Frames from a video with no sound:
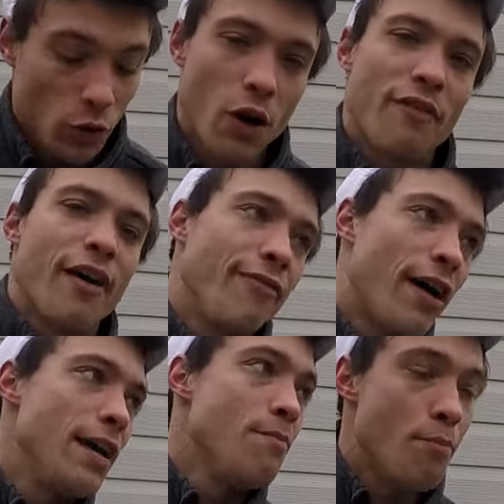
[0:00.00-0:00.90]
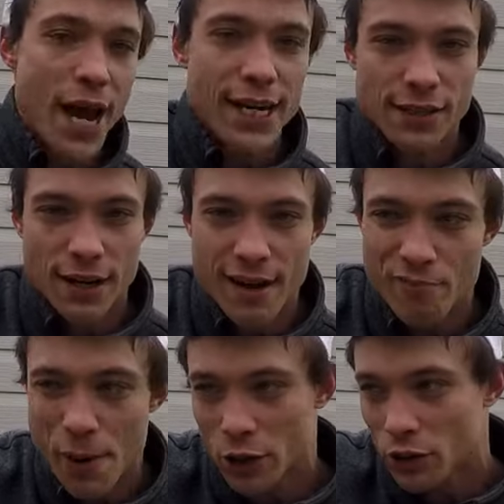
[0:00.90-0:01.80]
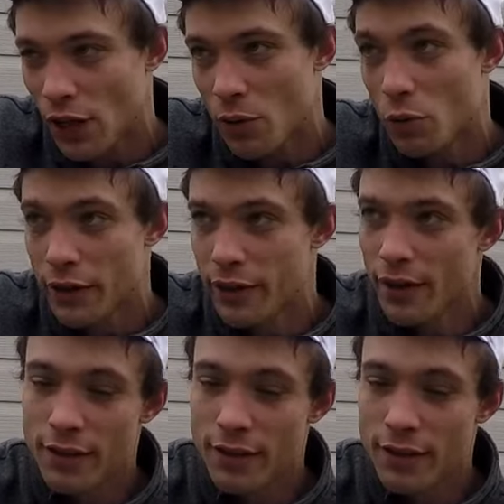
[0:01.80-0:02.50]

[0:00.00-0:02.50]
or if I find baits that I have better luck with,